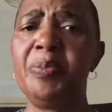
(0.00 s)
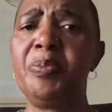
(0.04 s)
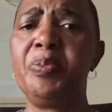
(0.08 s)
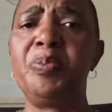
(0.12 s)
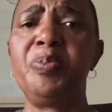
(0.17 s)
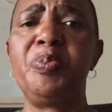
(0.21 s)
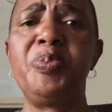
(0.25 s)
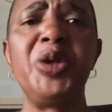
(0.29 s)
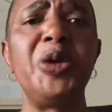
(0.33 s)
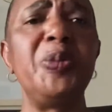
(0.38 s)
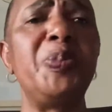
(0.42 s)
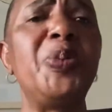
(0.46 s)

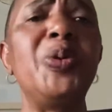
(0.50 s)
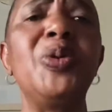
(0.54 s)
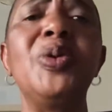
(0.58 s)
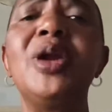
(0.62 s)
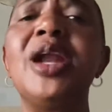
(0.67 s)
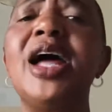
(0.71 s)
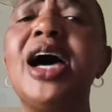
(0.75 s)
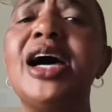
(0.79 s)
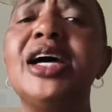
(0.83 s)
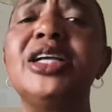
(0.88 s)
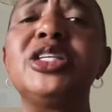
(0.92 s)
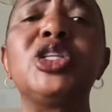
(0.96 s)
People
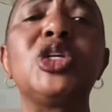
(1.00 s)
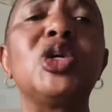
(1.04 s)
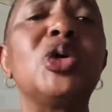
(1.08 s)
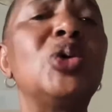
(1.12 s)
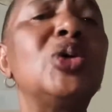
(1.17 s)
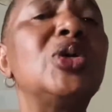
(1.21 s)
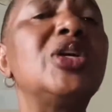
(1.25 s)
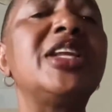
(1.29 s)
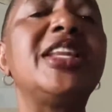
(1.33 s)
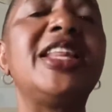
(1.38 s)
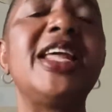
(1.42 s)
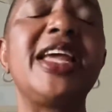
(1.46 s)
are
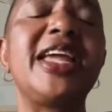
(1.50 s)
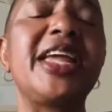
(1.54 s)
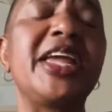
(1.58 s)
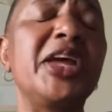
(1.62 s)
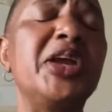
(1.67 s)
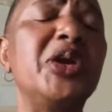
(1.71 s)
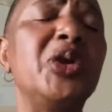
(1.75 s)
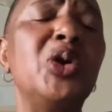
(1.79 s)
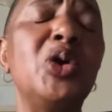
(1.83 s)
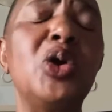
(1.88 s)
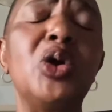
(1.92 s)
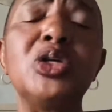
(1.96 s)
told they
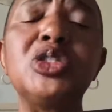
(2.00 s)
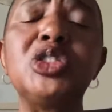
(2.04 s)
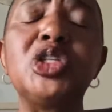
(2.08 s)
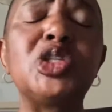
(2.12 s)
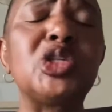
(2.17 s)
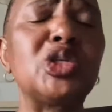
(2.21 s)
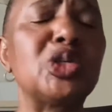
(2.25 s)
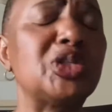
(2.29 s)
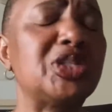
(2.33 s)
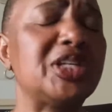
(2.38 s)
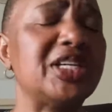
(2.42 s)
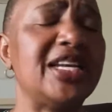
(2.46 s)
cannot
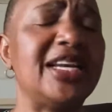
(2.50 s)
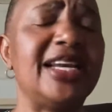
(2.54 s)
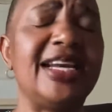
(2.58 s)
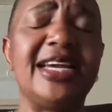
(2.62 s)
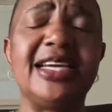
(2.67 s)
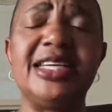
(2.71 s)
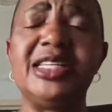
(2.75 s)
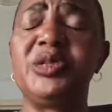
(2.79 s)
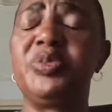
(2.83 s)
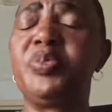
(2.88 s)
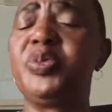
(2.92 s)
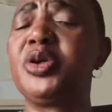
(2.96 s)

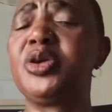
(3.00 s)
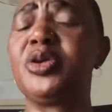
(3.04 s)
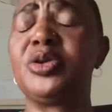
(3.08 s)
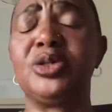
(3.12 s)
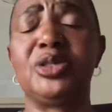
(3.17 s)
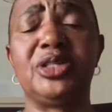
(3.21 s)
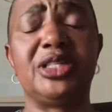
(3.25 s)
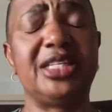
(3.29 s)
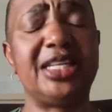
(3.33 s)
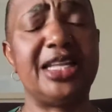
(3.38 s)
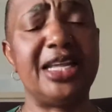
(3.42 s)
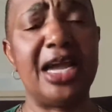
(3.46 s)
socialize
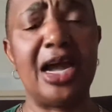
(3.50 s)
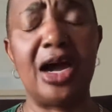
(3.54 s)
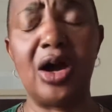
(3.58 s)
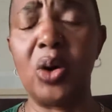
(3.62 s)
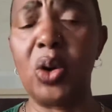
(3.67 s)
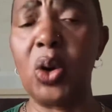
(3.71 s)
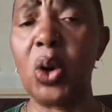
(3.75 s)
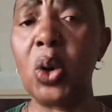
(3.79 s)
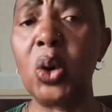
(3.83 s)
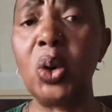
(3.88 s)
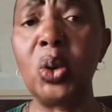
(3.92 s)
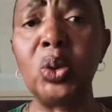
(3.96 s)
because they are
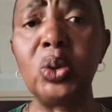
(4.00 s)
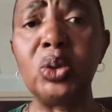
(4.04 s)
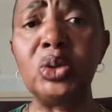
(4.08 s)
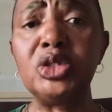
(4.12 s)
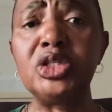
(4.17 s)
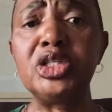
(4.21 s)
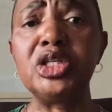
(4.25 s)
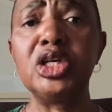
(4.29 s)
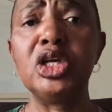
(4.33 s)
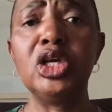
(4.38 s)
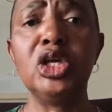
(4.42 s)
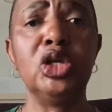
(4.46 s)
old,
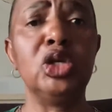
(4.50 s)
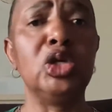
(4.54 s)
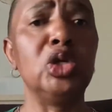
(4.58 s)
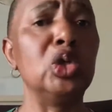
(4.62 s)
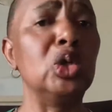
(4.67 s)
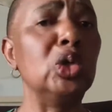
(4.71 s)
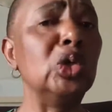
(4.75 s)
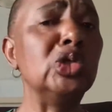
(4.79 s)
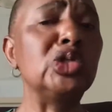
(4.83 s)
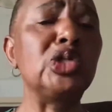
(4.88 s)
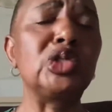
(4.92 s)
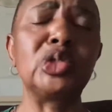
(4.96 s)
no
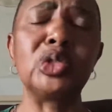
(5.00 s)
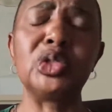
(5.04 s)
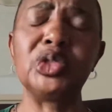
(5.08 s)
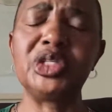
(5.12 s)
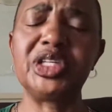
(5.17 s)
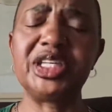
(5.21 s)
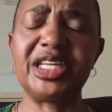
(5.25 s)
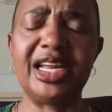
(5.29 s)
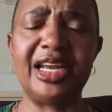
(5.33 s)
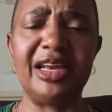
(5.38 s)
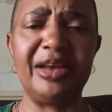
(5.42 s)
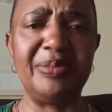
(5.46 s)

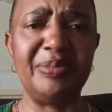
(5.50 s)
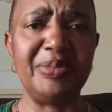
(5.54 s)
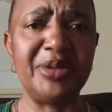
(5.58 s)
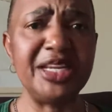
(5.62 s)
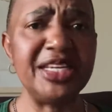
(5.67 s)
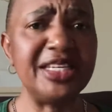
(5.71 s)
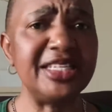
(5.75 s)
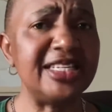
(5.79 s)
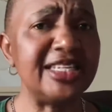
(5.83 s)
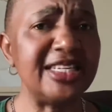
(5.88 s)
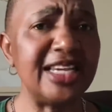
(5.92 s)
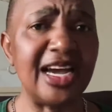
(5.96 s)
social
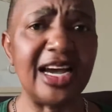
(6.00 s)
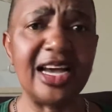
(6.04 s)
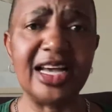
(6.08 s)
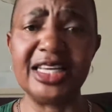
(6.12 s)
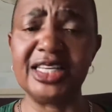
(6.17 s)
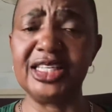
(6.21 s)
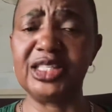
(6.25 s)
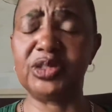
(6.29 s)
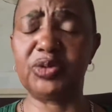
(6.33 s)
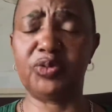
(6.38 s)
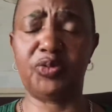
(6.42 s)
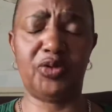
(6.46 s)
media
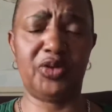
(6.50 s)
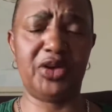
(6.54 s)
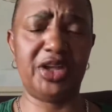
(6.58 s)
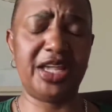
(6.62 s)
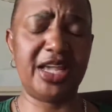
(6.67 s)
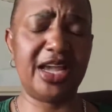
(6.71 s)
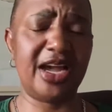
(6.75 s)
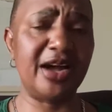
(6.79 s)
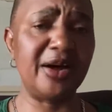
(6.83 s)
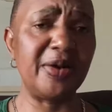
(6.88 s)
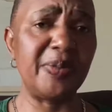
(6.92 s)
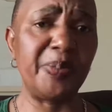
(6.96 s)
is for
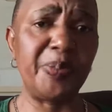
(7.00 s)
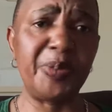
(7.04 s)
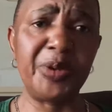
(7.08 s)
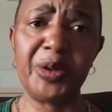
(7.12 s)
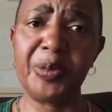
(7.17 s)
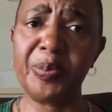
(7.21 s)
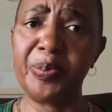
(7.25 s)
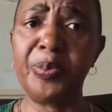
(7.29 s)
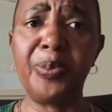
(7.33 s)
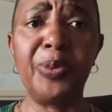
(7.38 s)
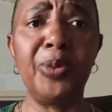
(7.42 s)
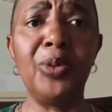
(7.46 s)
young
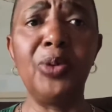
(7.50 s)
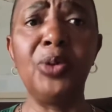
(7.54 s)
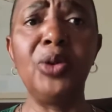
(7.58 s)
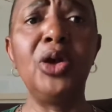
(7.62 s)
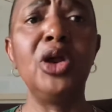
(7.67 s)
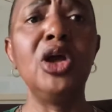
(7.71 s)
people,